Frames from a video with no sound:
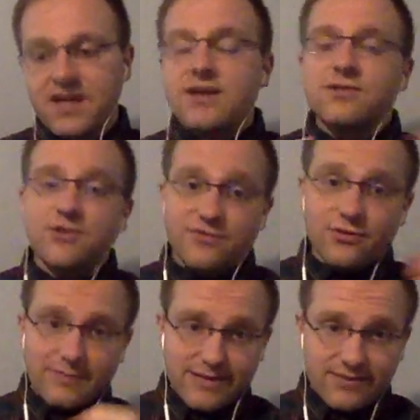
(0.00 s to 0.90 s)
So if you
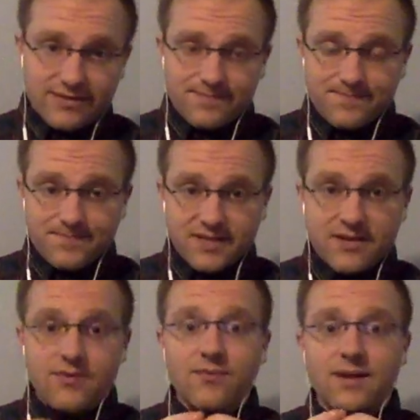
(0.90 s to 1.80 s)
remember,
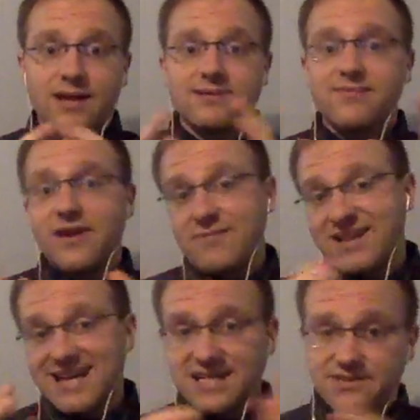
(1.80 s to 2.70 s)
in my
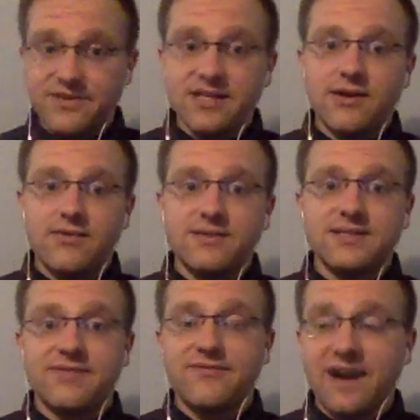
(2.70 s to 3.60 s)
last video, we
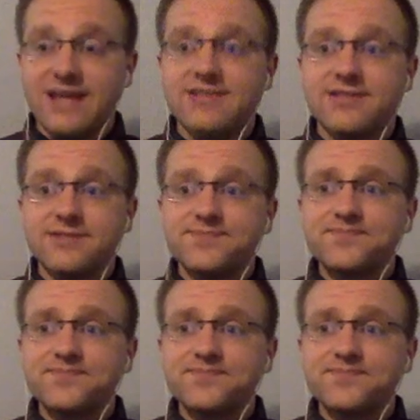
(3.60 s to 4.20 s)
said Pfizer